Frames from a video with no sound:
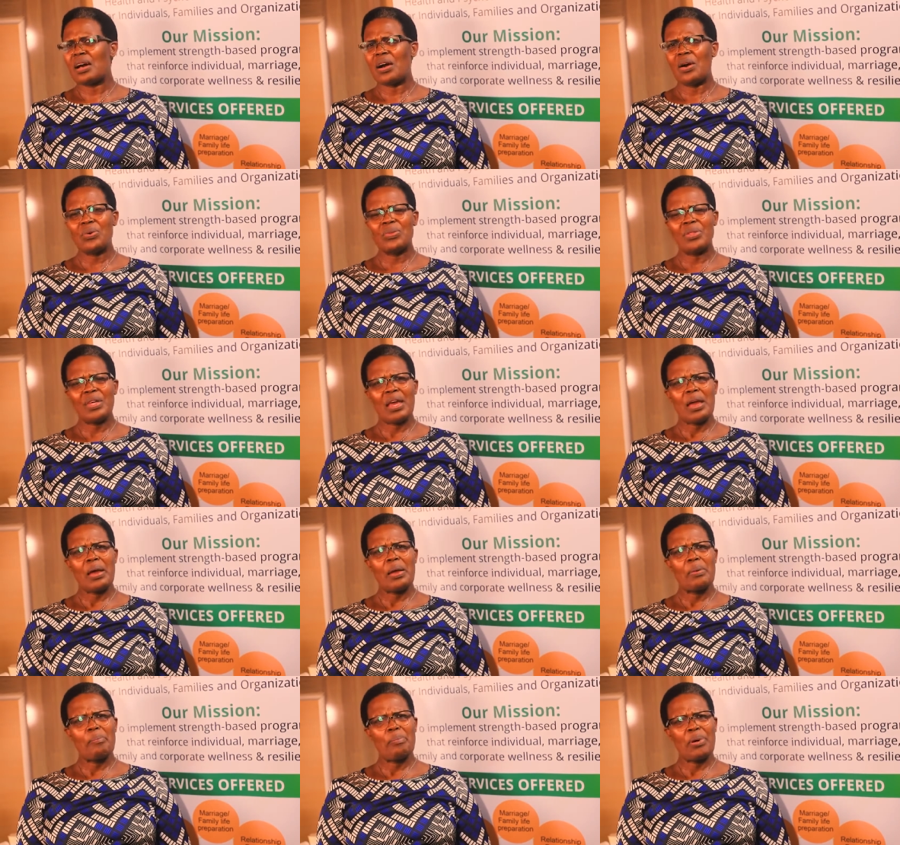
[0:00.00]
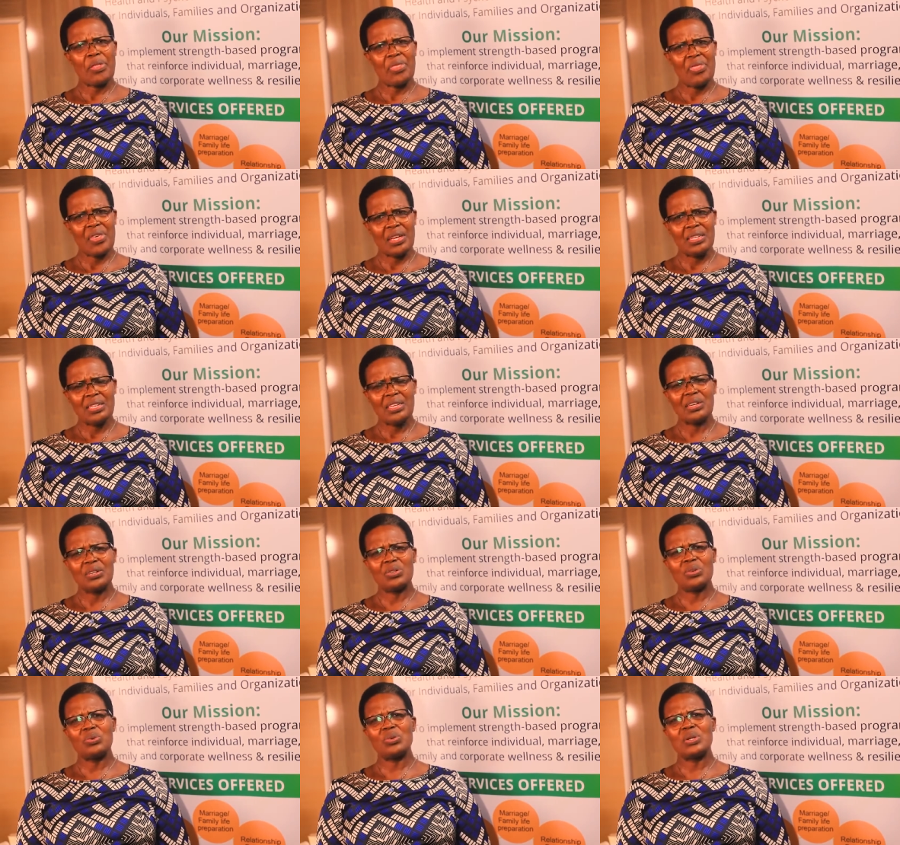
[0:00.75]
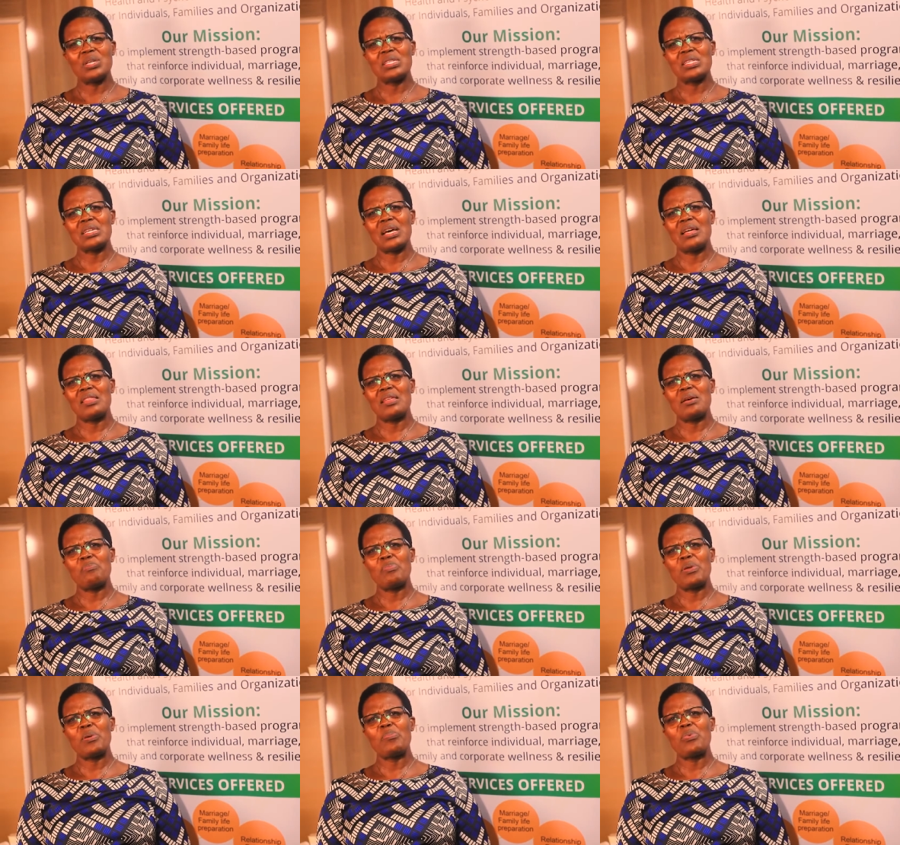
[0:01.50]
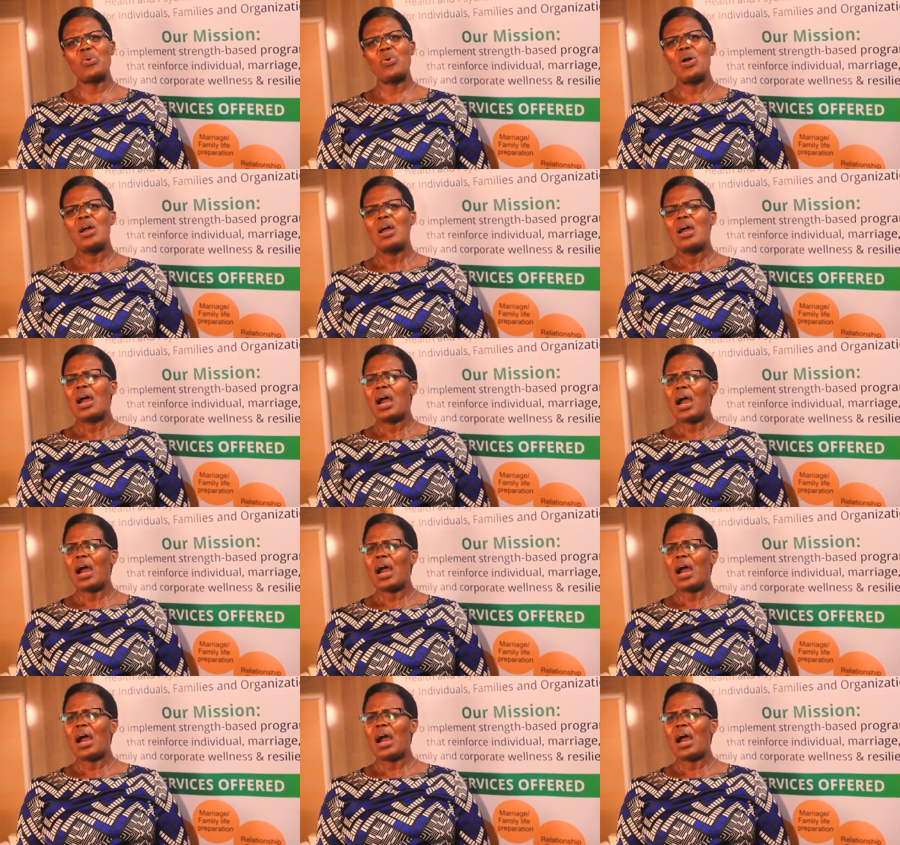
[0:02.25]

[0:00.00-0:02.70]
how they are empathetic towards other people,